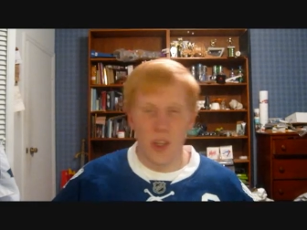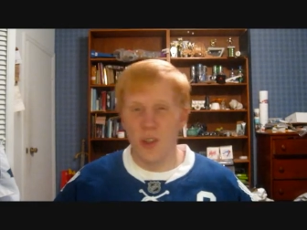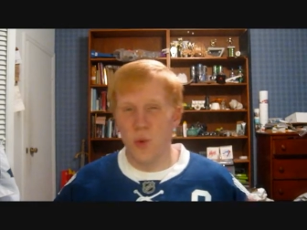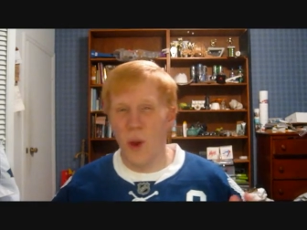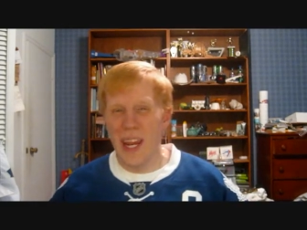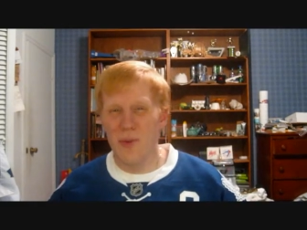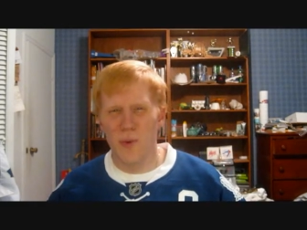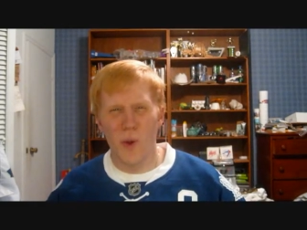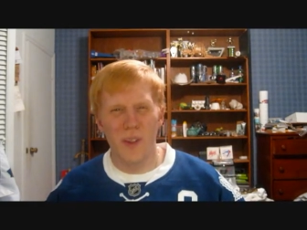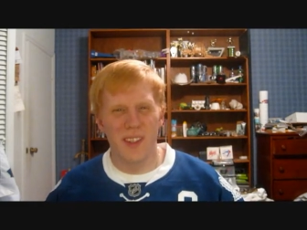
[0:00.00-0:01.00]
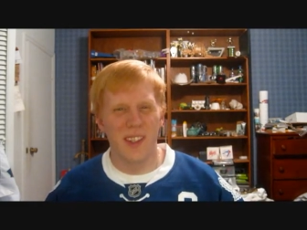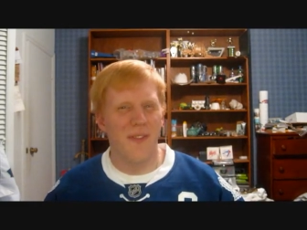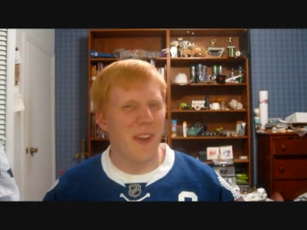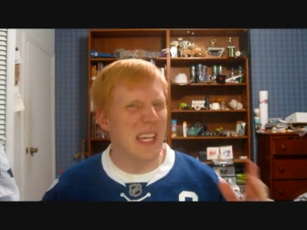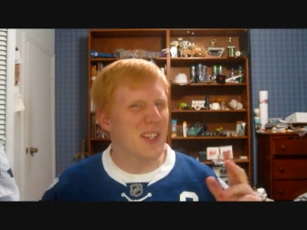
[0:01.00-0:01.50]
Dwayne Roloson
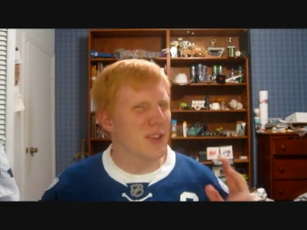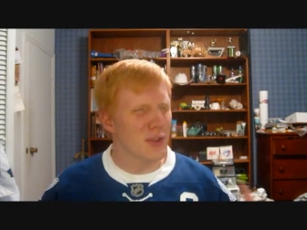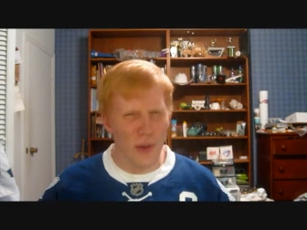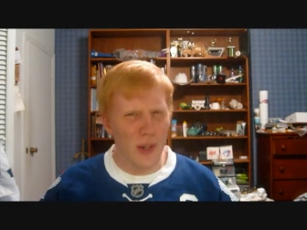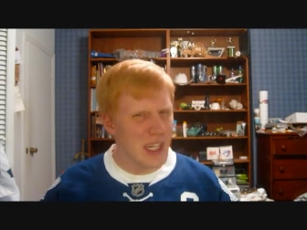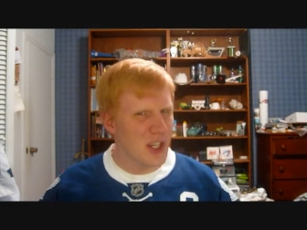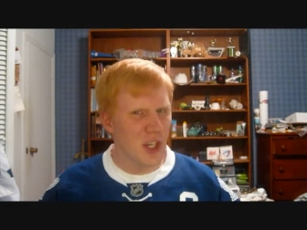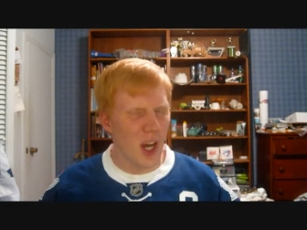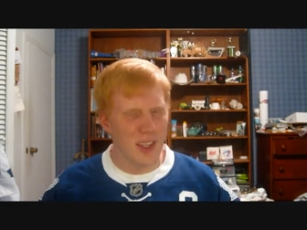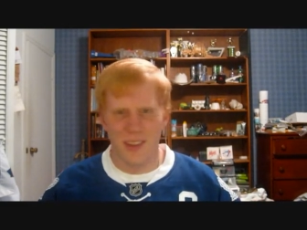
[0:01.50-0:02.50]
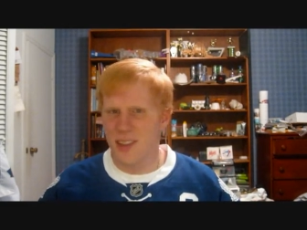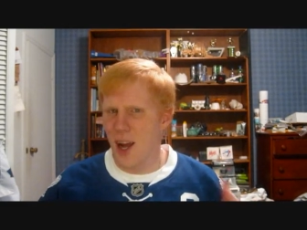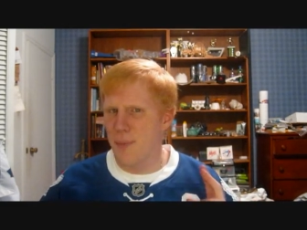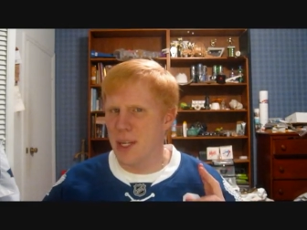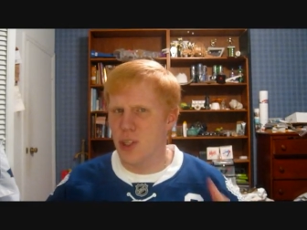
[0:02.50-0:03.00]
faced 30 shots,
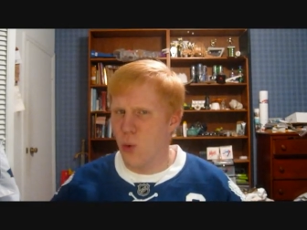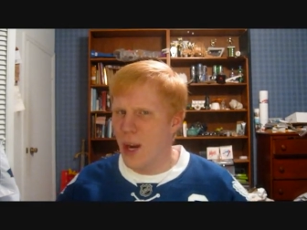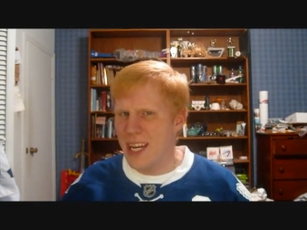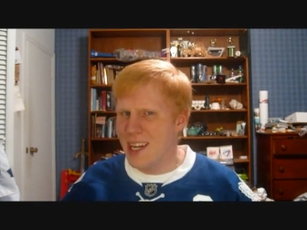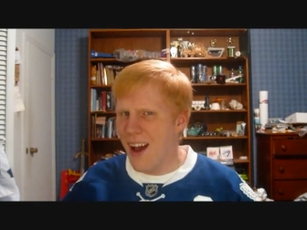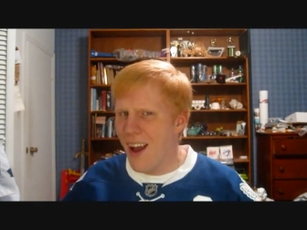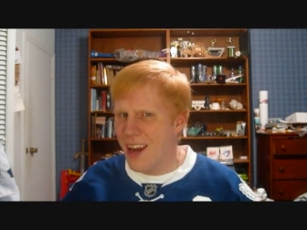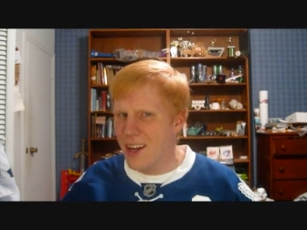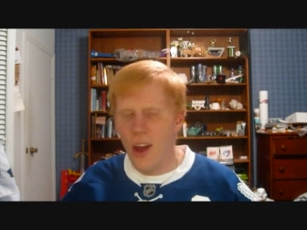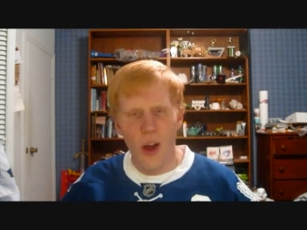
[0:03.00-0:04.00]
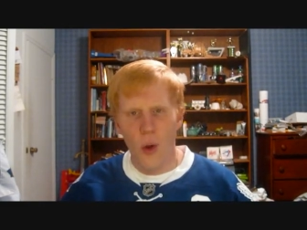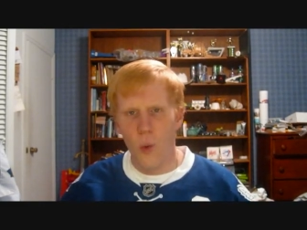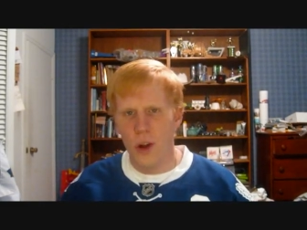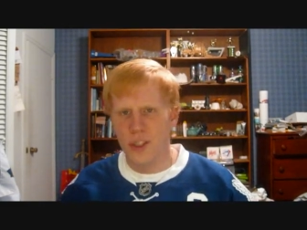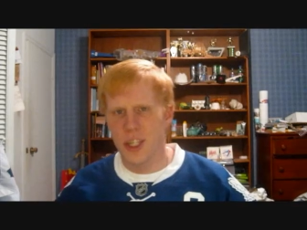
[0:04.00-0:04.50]
stopping 29,
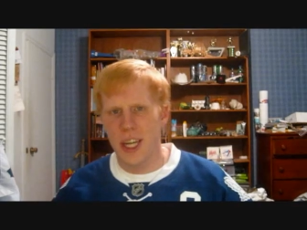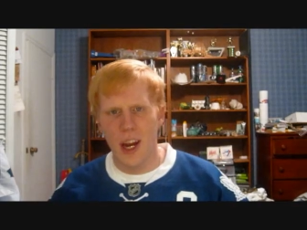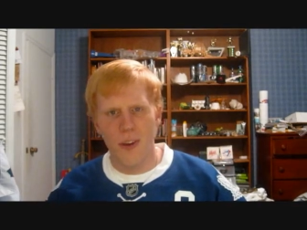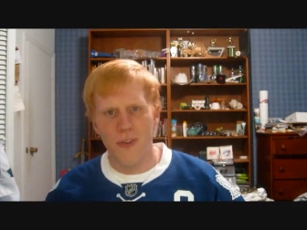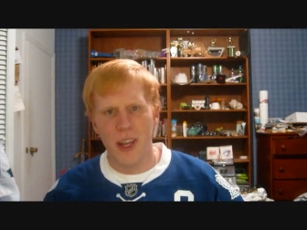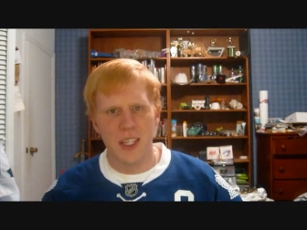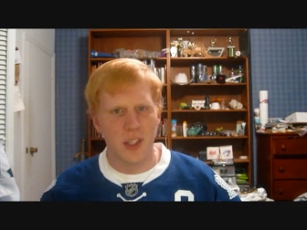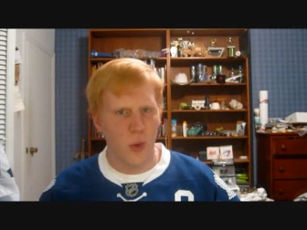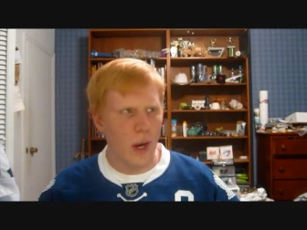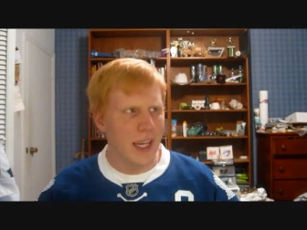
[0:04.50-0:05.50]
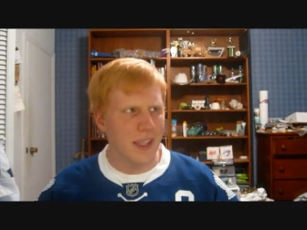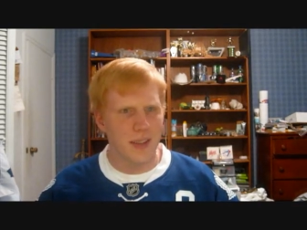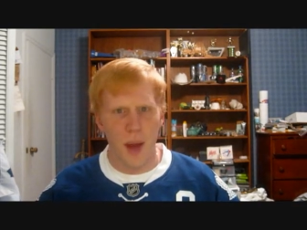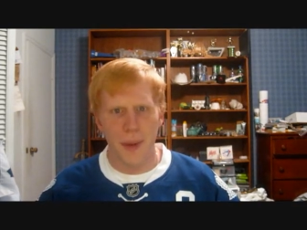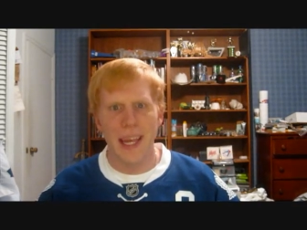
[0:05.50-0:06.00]
while Giguere faced 20,
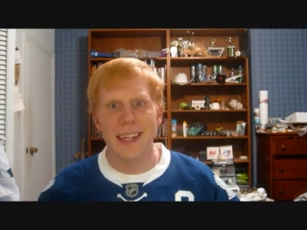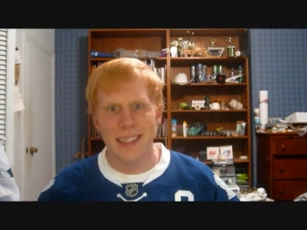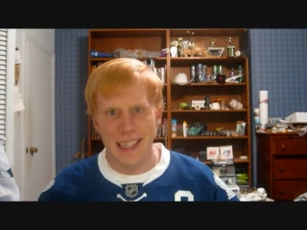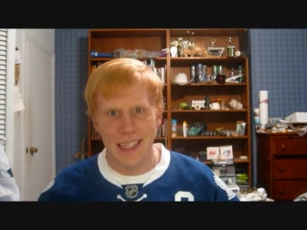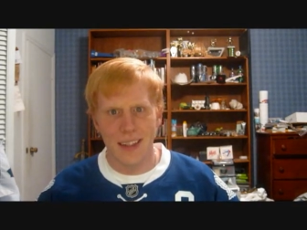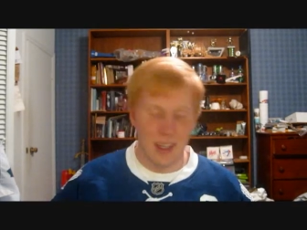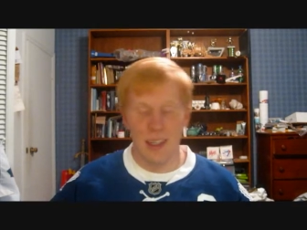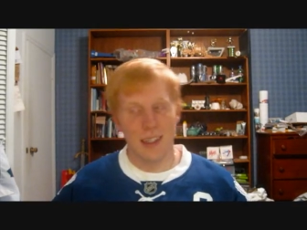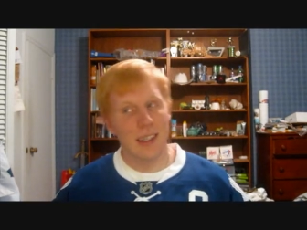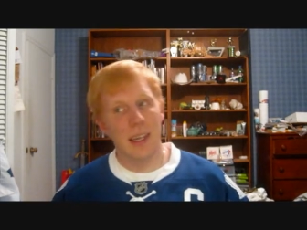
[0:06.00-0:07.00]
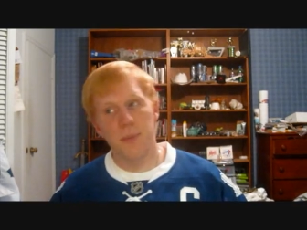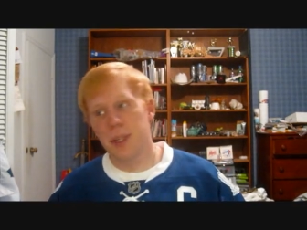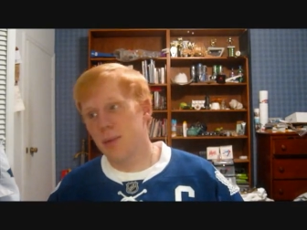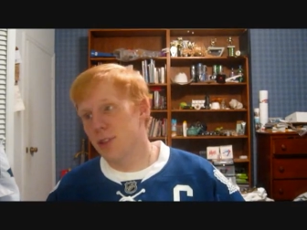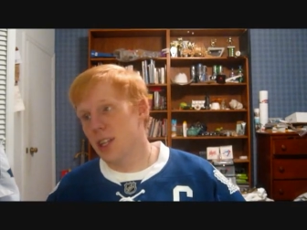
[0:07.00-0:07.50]
stopping 18. Can't
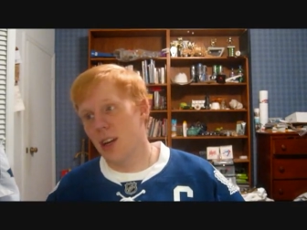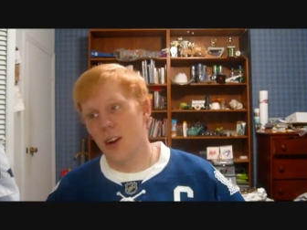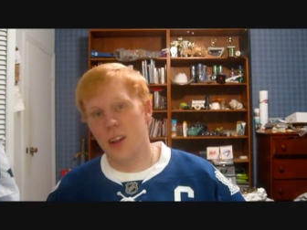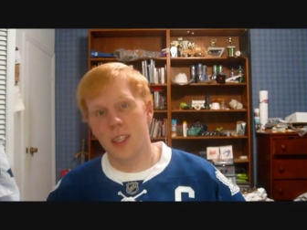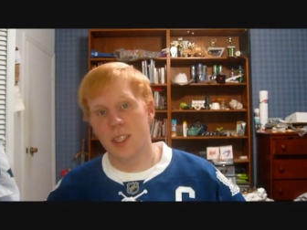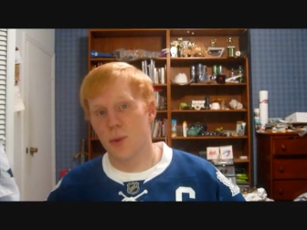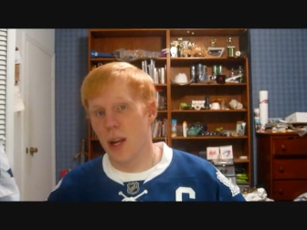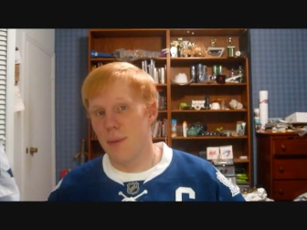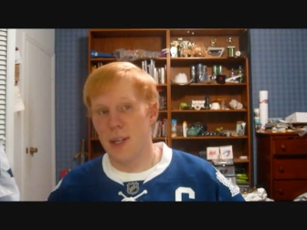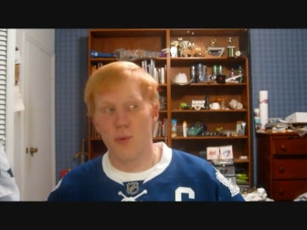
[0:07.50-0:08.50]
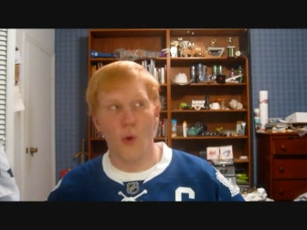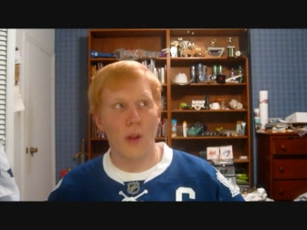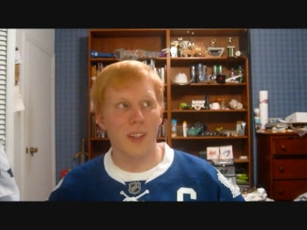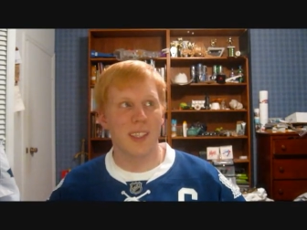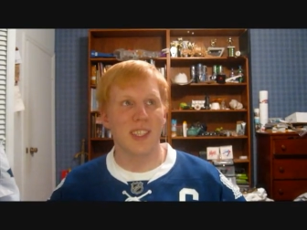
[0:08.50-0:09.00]
blame Giguere on this one. I mean,
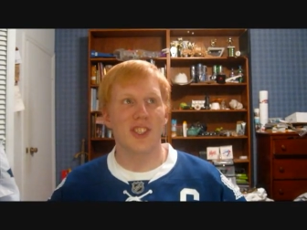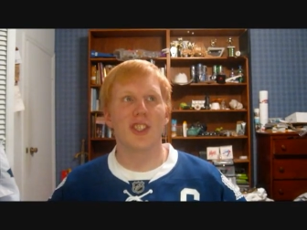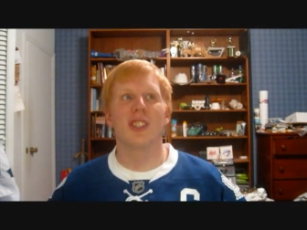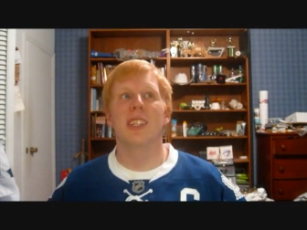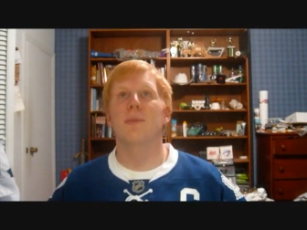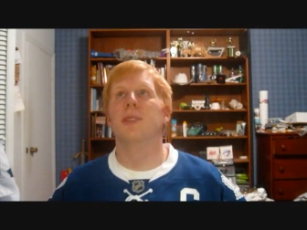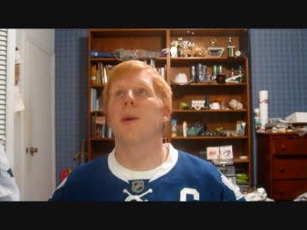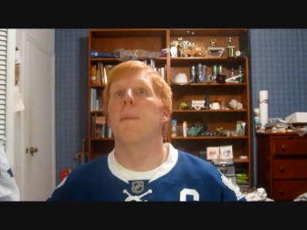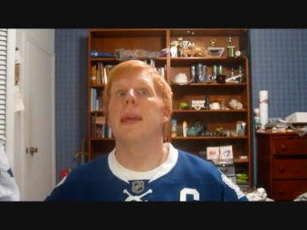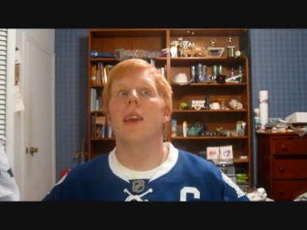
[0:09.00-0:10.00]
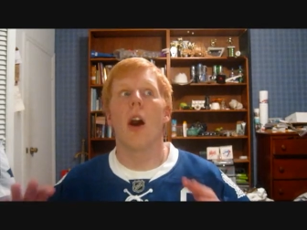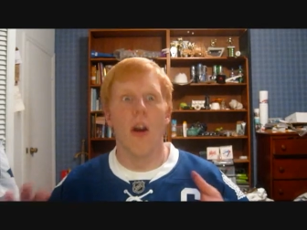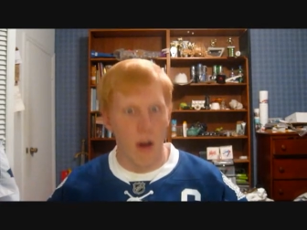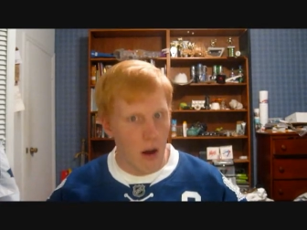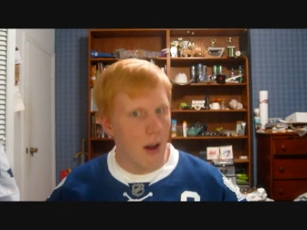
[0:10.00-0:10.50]
Roloson just seems to be
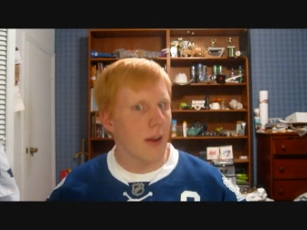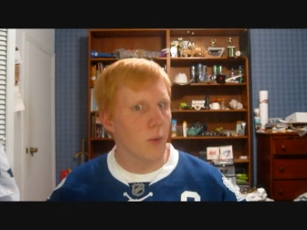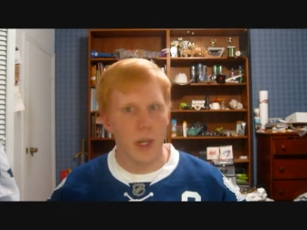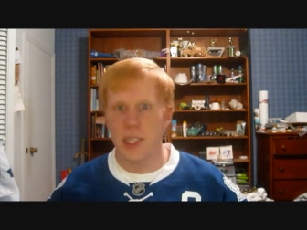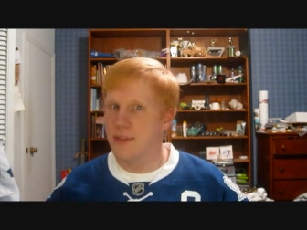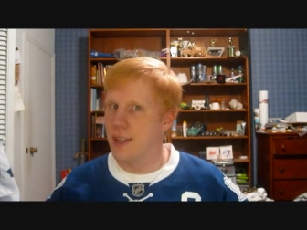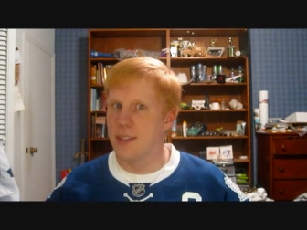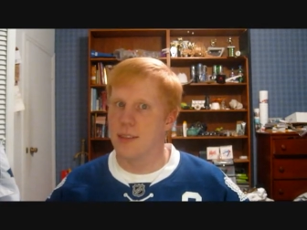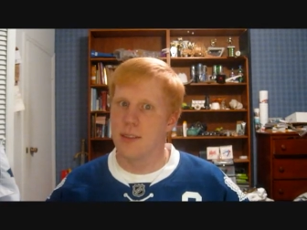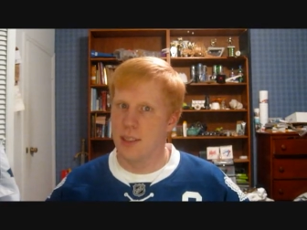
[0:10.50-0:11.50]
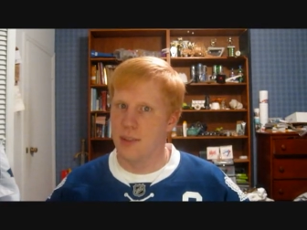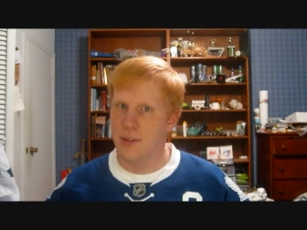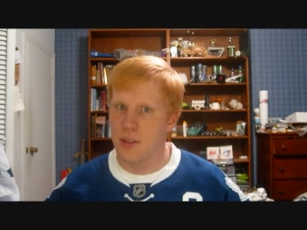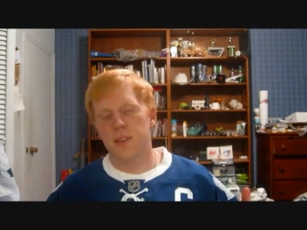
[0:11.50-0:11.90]
on when he's facing the Leafs.